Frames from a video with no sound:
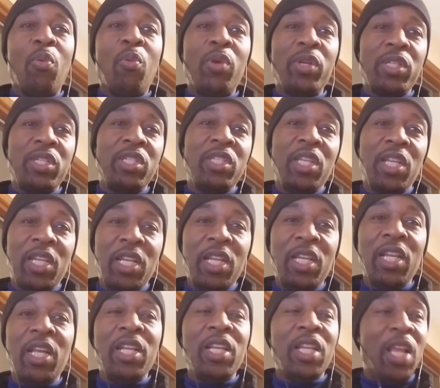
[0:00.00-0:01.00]
which is in
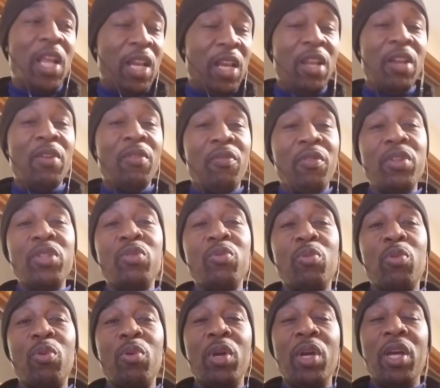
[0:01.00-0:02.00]
an
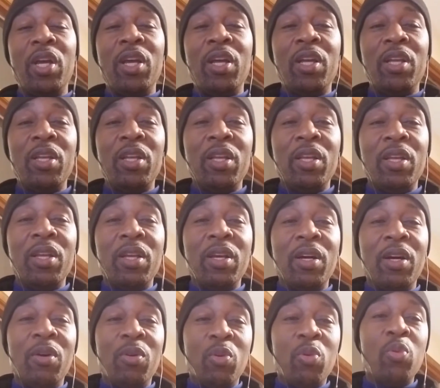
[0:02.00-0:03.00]
individual
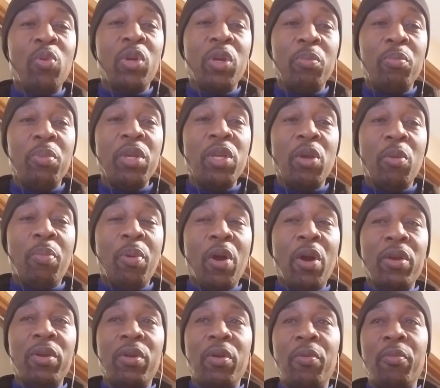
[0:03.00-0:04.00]
who could be your
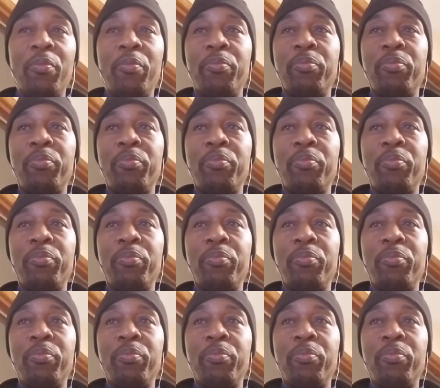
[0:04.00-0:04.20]
partner.